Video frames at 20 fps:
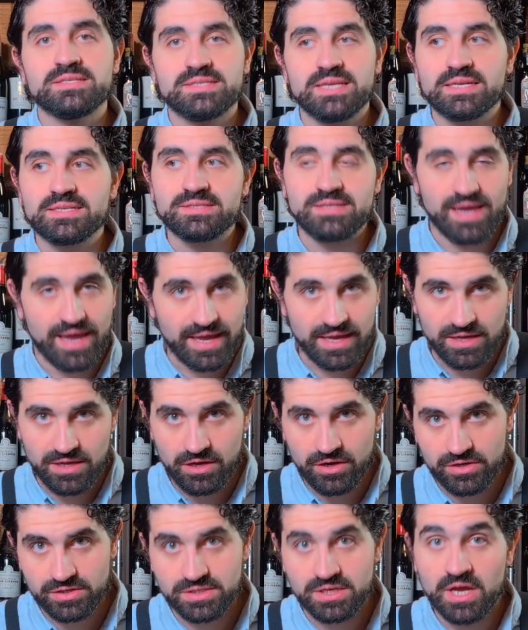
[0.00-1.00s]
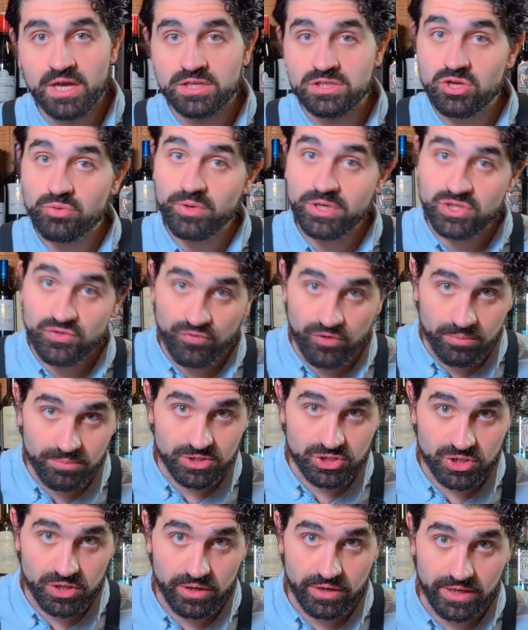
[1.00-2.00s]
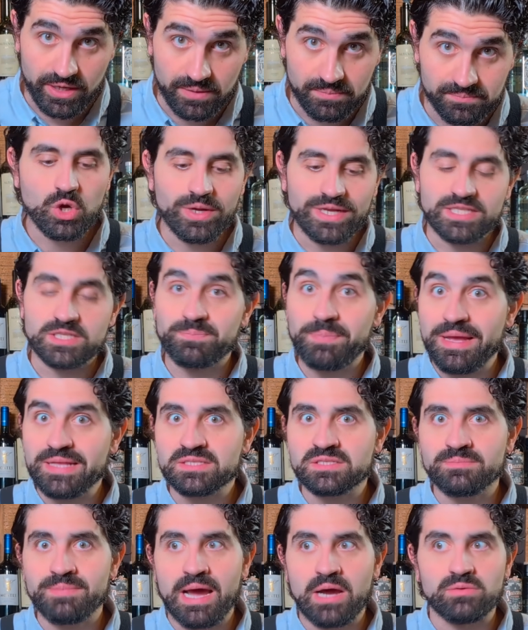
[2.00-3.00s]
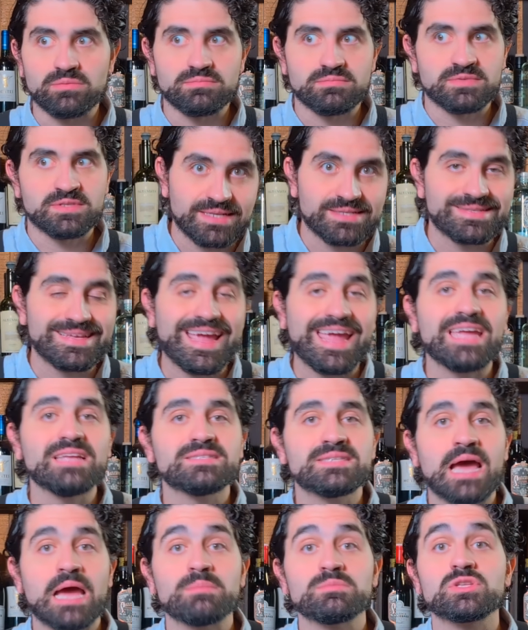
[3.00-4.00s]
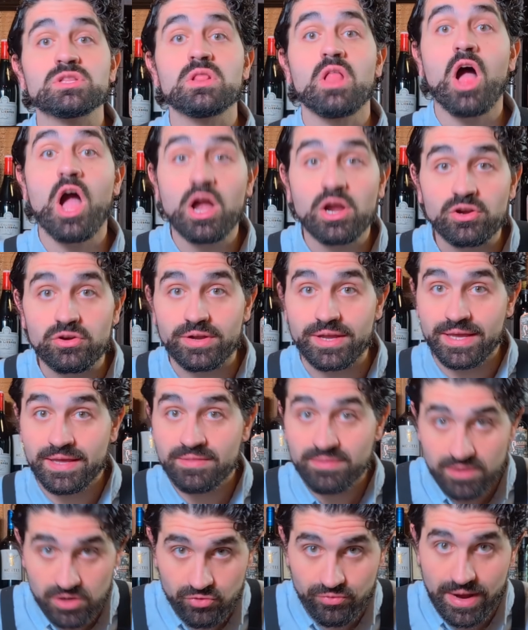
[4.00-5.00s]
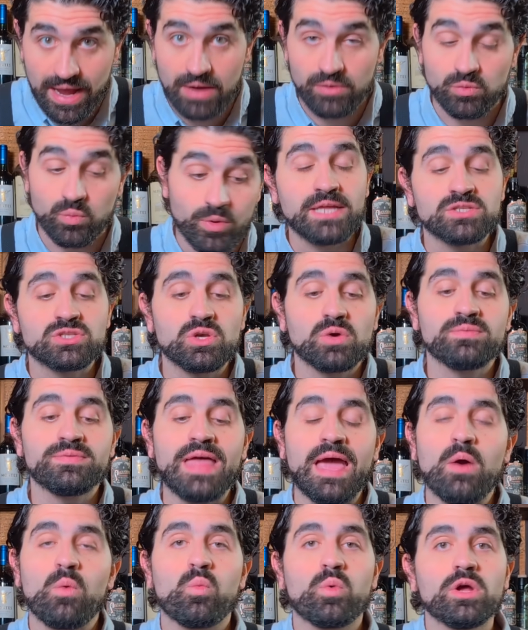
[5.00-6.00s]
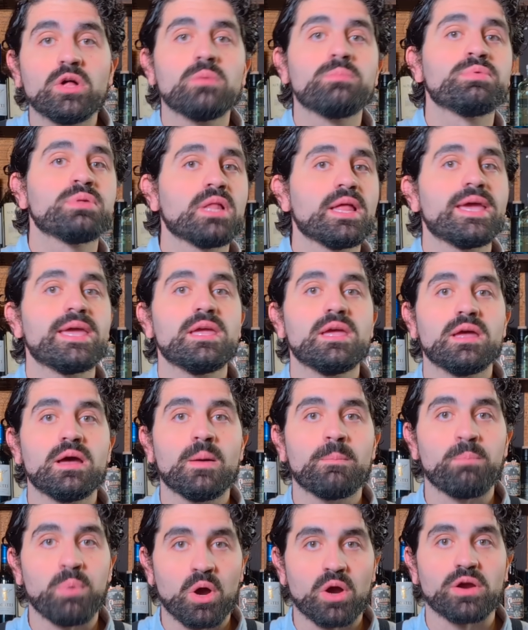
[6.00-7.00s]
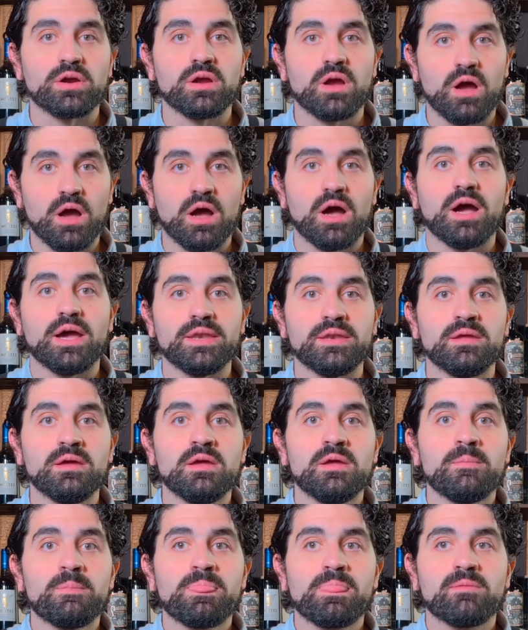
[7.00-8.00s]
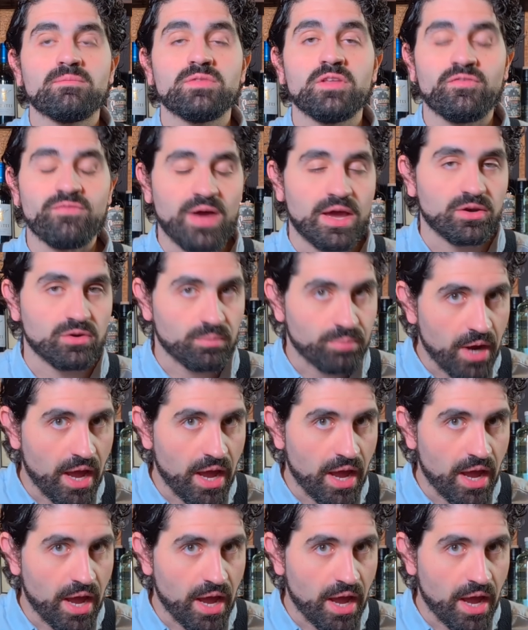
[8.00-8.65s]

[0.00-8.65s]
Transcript: 6 to 8 years to reach full maturity. So it spends about 6 to 8 times longer in the ground, and so that will play a part on the final